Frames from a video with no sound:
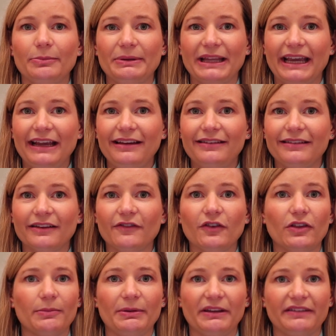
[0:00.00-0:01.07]
place for
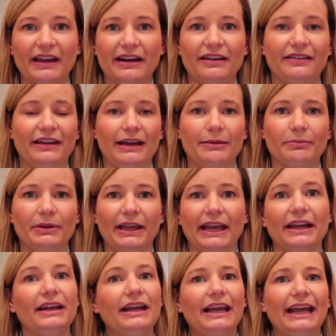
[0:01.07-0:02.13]
the placenta to
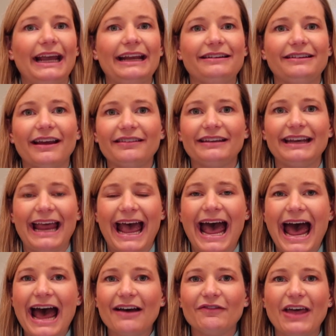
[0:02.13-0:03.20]
implant. It doesn't
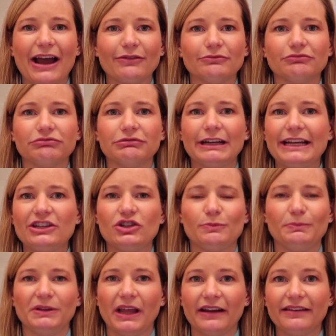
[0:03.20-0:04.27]
have that rich
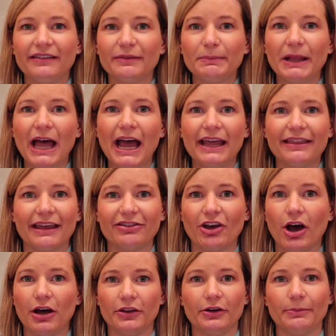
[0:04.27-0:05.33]
blood supply that
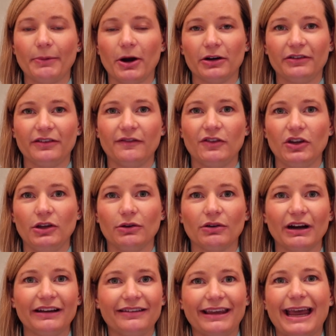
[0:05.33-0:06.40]
the other parts of the
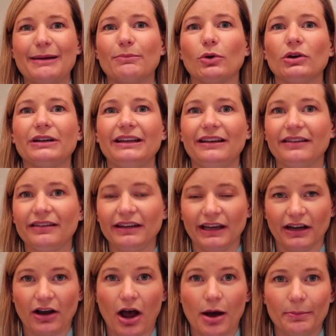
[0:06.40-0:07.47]
uterus can more easily
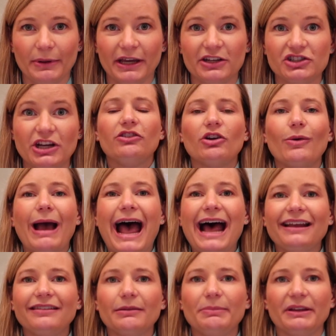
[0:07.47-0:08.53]
accomplish. So
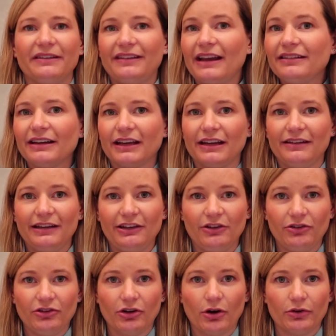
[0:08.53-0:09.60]
as the placenta
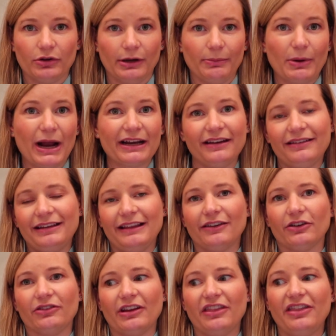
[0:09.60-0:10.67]
continues to grow during pregnancy,
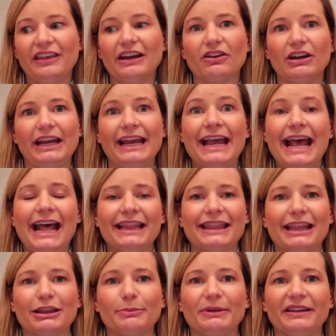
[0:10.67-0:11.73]
there's a theory
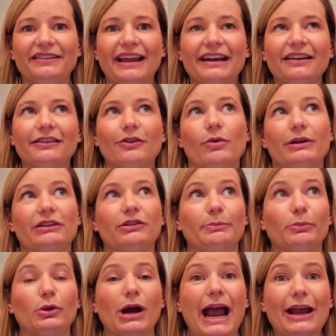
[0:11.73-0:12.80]
that the placenta is going to
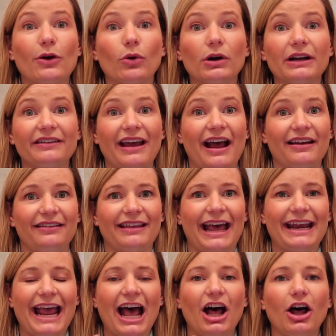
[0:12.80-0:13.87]
prioritize
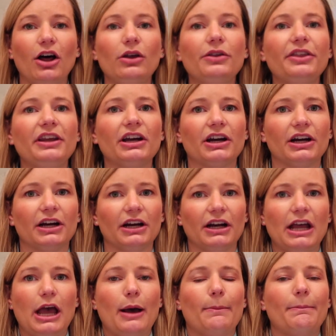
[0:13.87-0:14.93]
that healthier
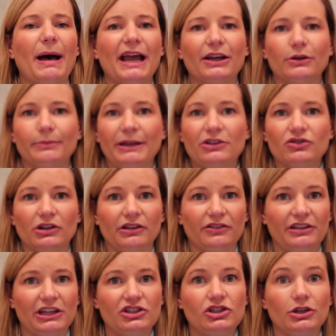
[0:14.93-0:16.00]
myometrial
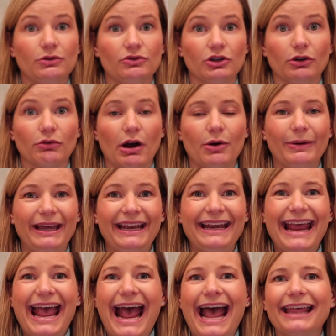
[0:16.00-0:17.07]
tissue to grow in,
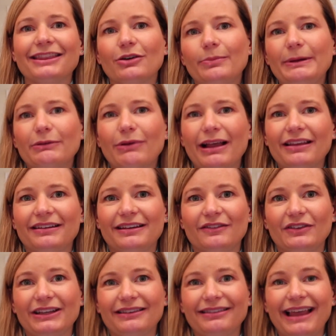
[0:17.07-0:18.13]
and there'll be
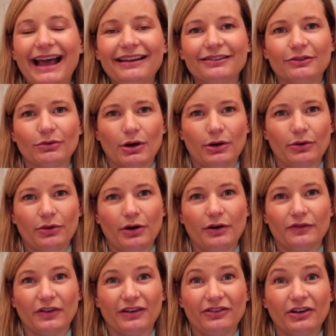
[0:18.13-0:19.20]
relatively less growth
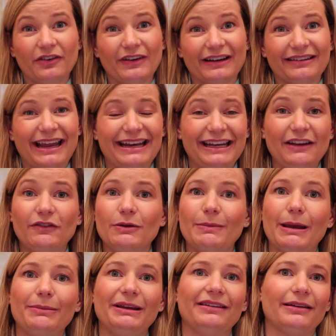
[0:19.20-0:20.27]
over the cervix and even
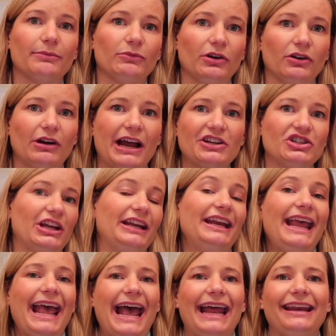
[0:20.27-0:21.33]
maybe some regression.
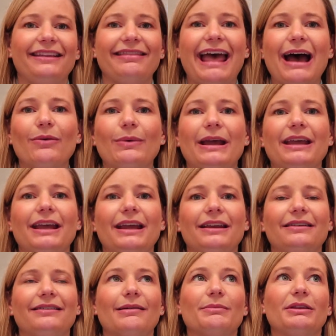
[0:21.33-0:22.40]
And in that way,
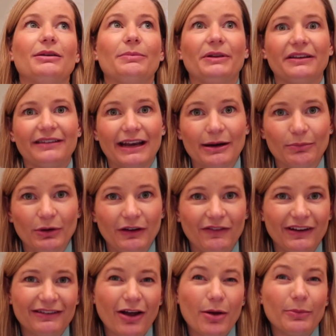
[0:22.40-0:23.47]
some of the placenta
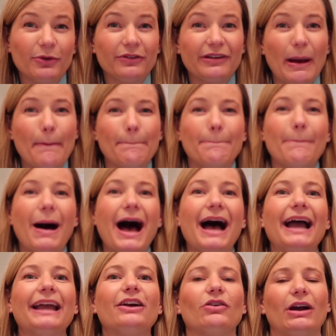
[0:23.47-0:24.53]
previas almost
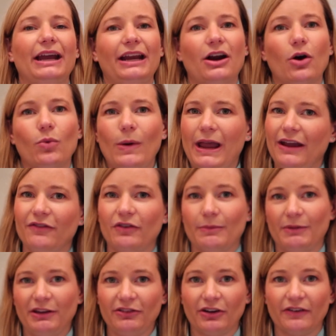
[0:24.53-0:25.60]
migrate away
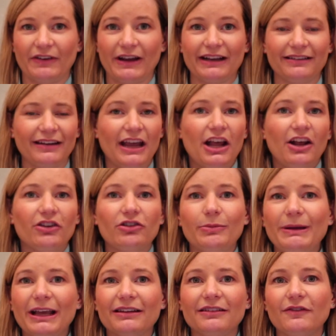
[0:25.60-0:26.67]
from the cervix. So
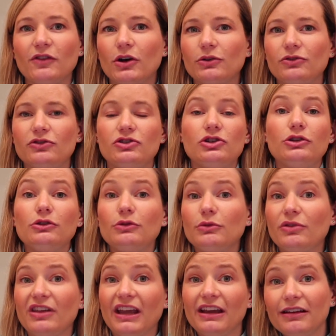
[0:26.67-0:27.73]
because of those two
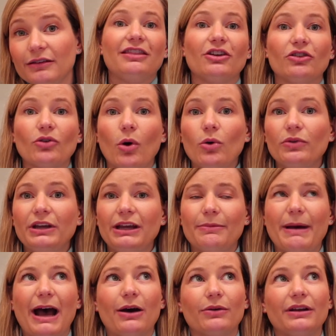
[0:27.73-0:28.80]
things, there's only
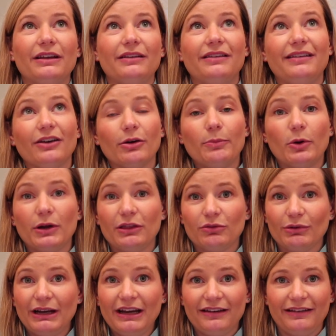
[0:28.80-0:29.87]
about 0.3
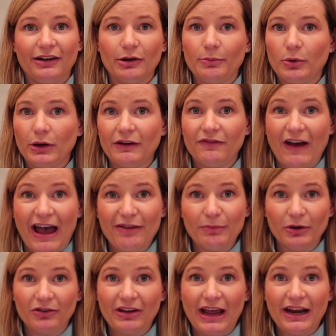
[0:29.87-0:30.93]
to
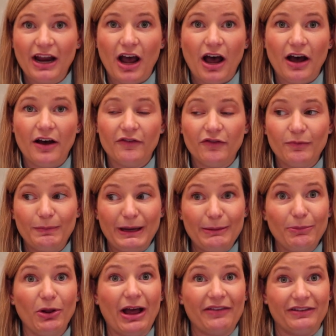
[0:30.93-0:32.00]
0.5% of
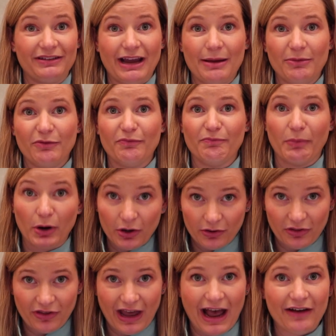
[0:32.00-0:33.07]
people at the time of
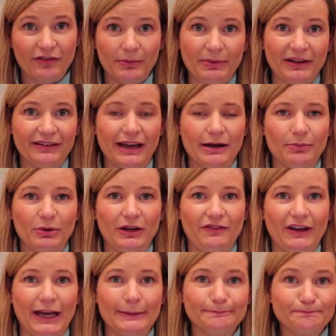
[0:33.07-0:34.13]
birth have a placenta
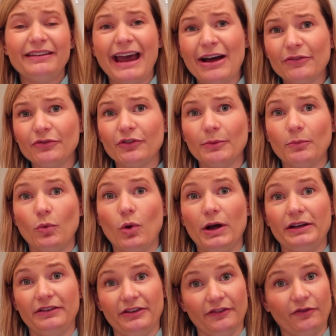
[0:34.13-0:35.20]
previa, down from
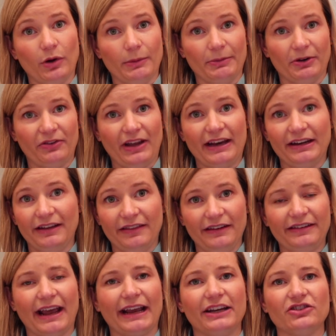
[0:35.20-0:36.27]
1 to 4% in the
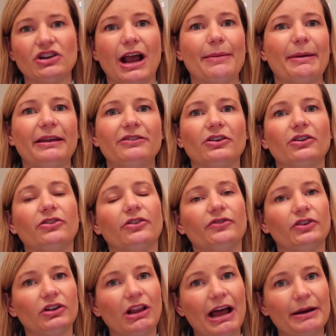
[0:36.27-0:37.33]
second trimester. So
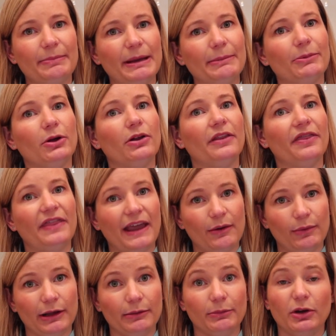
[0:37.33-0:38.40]
for a lot of people, they
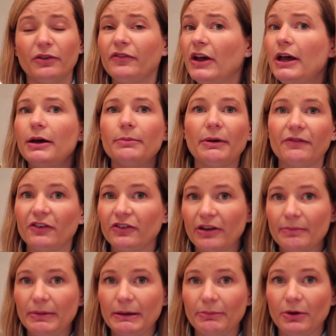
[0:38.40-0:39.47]
will move. But for
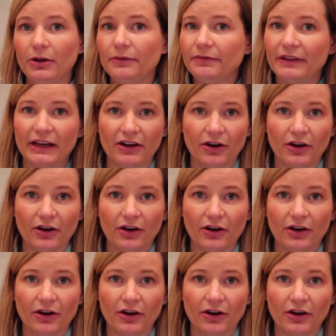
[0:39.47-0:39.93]
some people, they